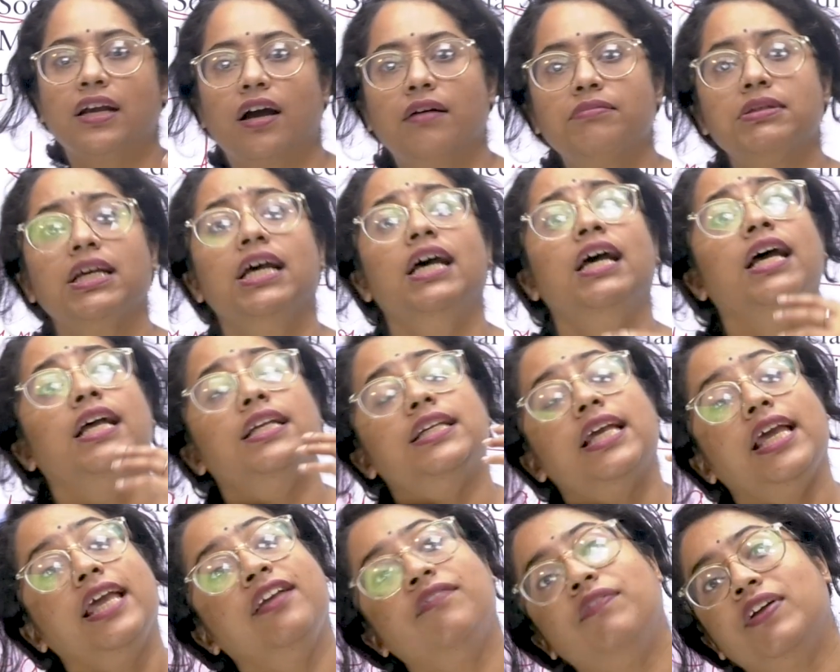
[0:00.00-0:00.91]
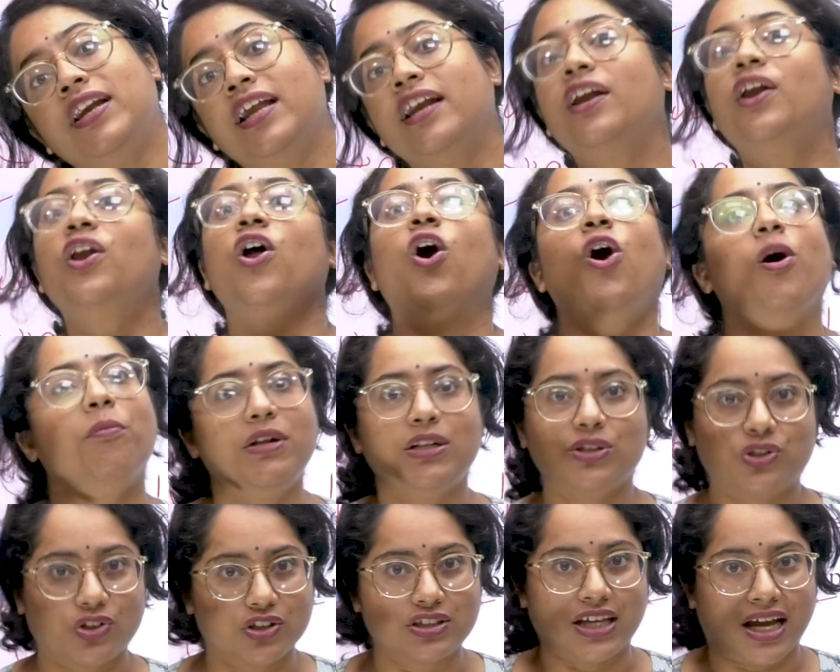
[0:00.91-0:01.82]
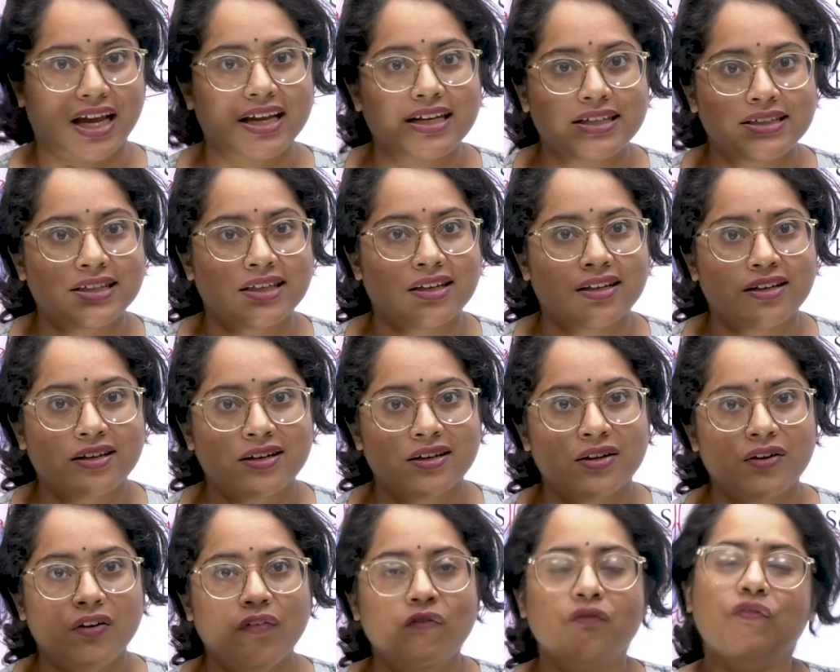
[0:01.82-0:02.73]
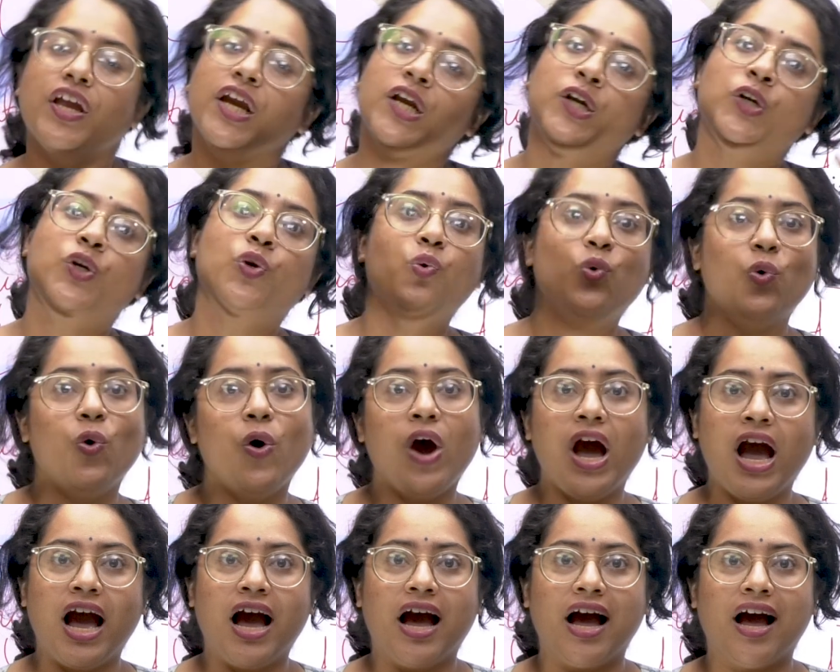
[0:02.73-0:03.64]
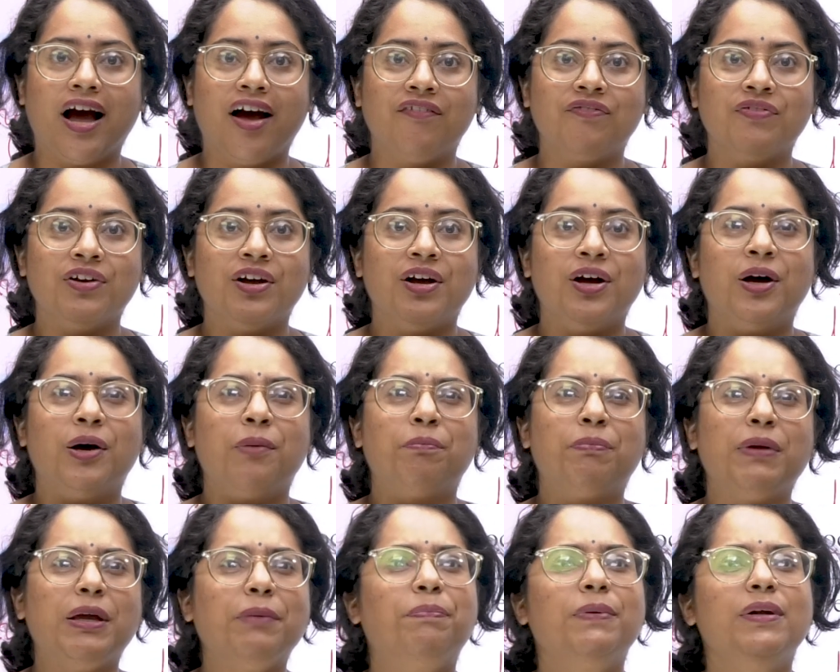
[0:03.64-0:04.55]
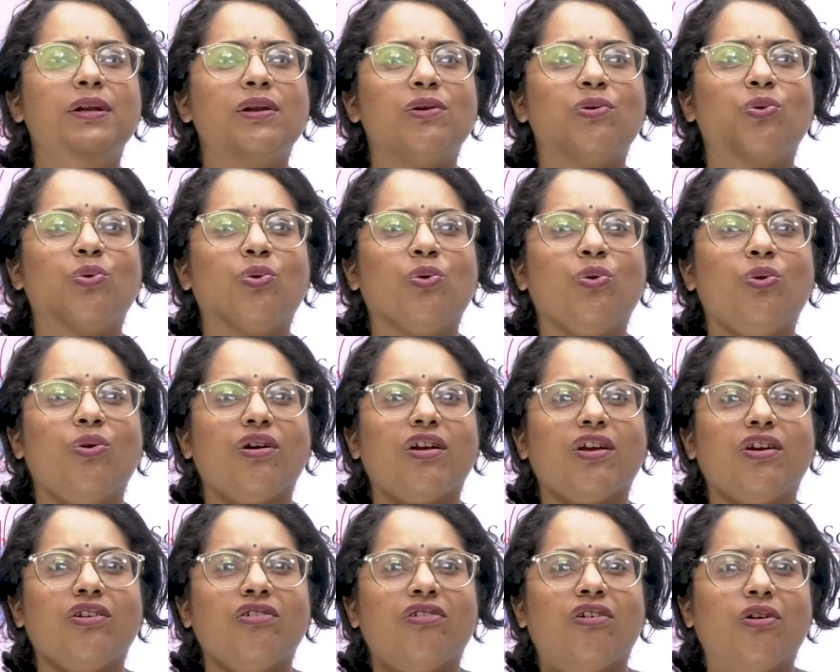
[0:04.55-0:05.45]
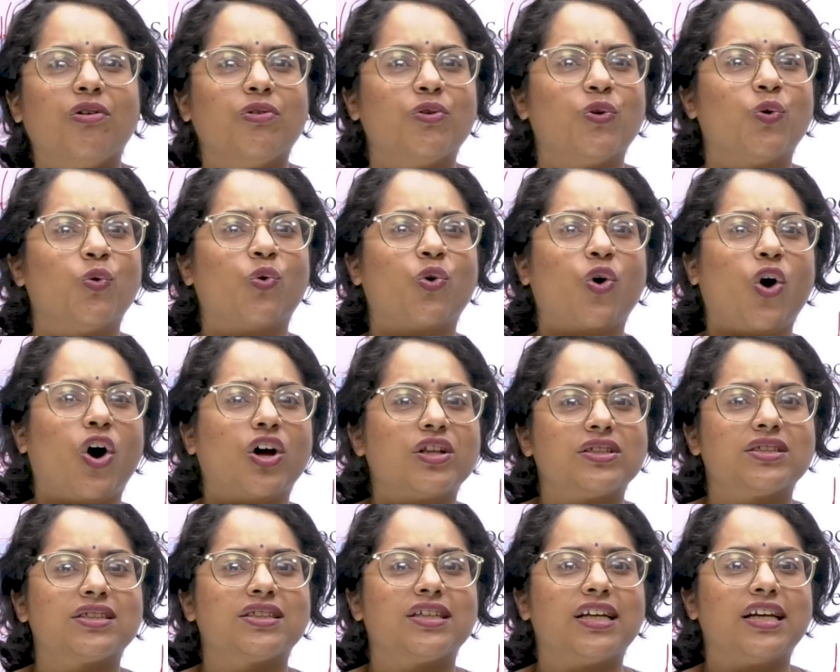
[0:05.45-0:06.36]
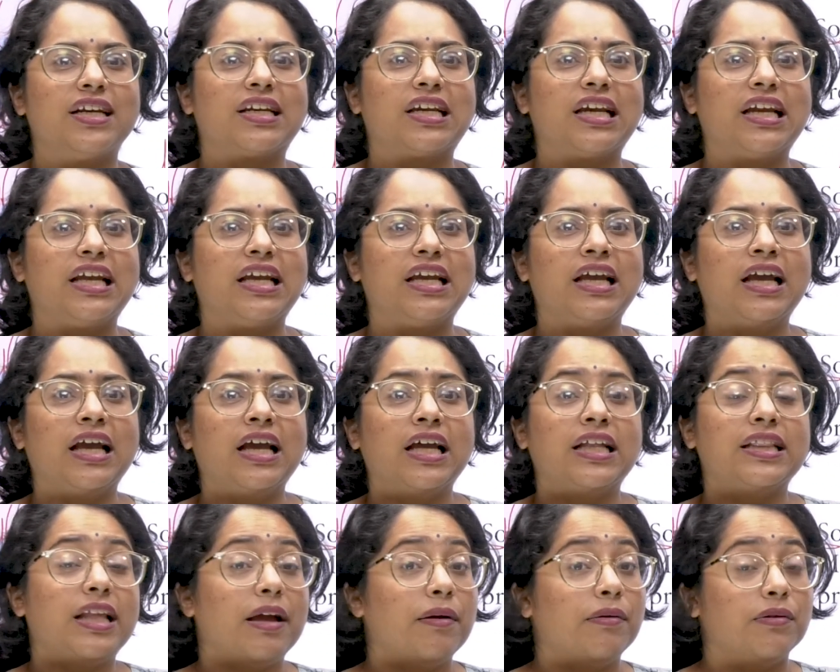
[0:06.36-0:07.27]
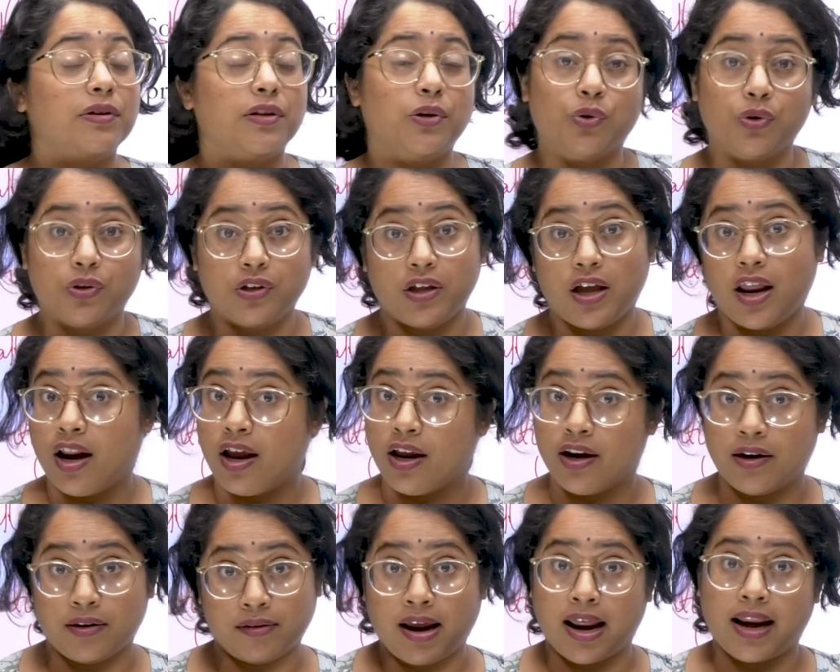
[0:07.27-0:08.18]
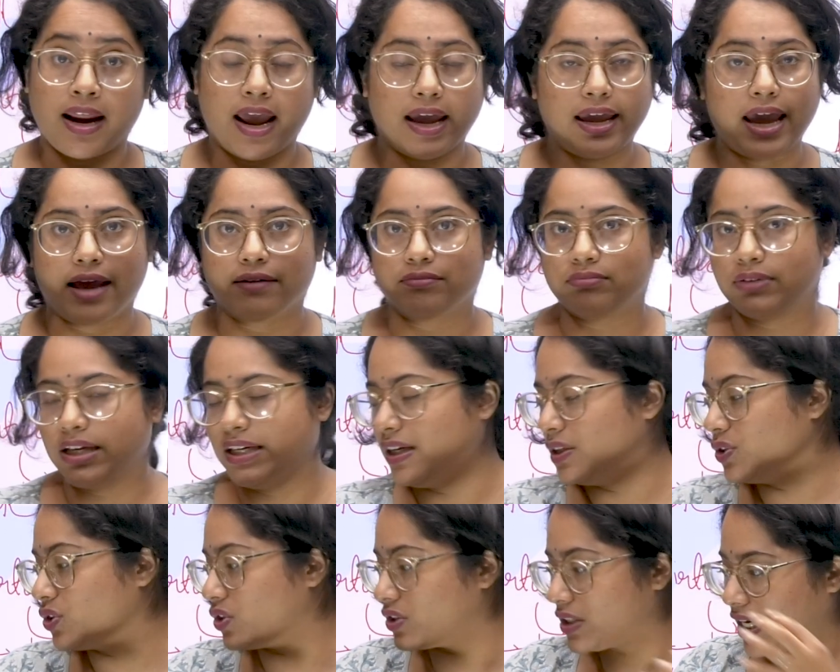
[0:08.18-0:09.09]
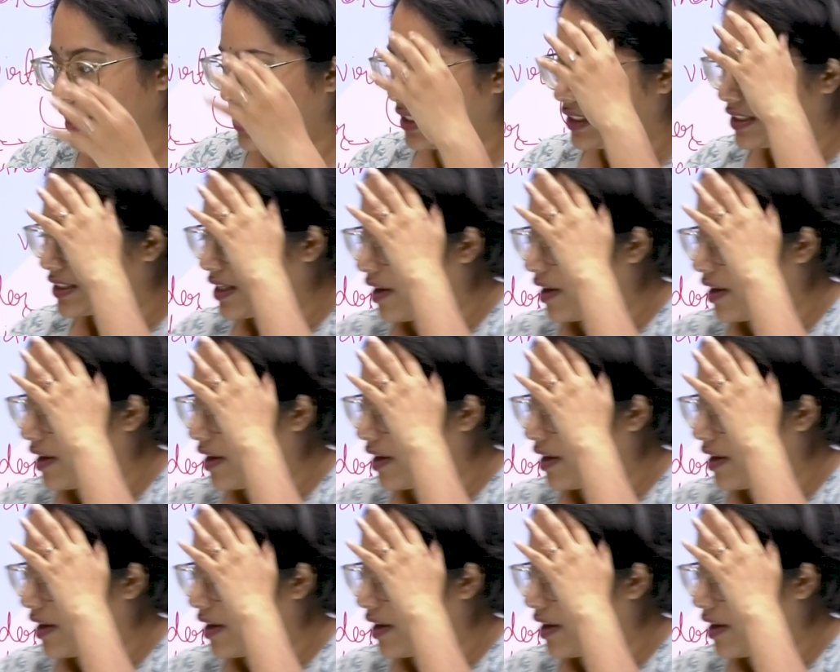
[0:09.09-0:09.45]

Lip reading: comes, see, even in a normal society, we do have people who, who constantly, again, Indian society is